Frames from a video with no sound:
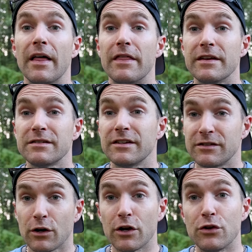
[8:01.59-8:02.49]
this
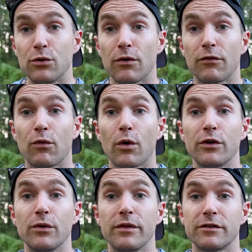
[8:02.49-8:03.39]
is going to do it for
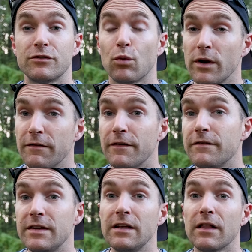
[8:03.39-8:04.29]
you. This
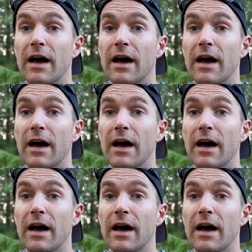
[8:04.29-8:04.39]
2015